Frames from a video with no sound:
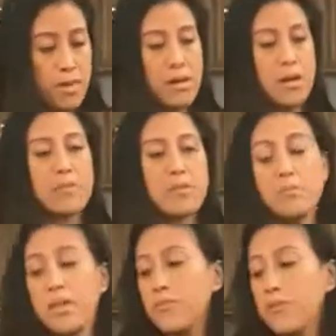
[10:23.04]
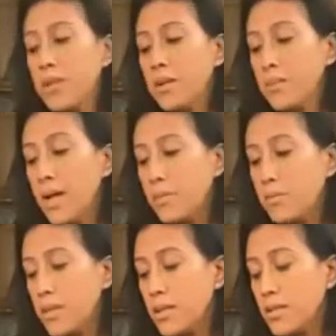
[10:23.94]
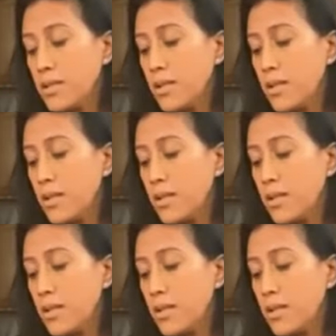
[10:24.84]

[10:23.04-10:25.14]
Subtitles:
fermented black beans,